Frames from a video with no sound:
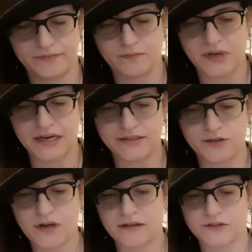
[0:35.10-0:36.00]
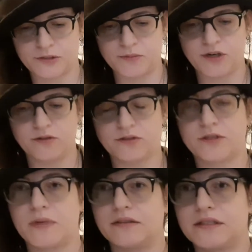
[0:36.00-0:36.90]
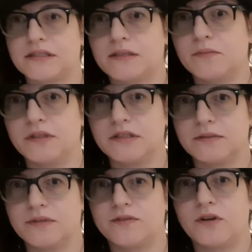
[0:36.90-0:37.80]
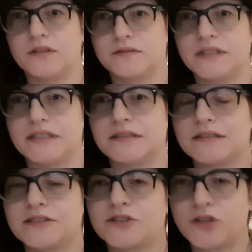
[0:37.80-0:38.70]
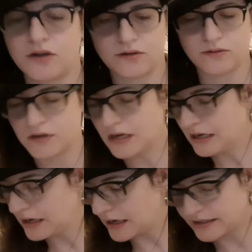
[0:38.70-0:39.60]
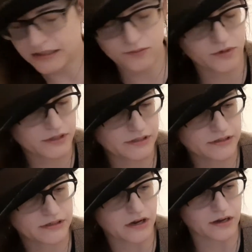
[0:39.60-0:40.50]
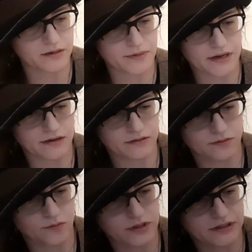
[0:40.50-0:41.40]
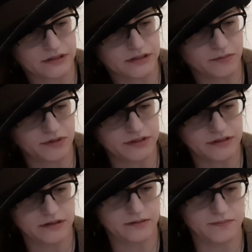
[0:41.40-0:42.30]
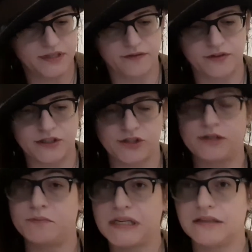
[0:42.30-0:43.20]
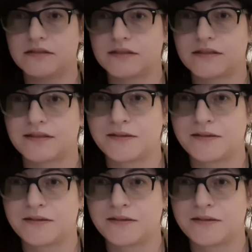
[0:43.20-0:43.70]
but I do have some notes about the symbolism of all of these. So I did want to talk about what the symbolism definition means.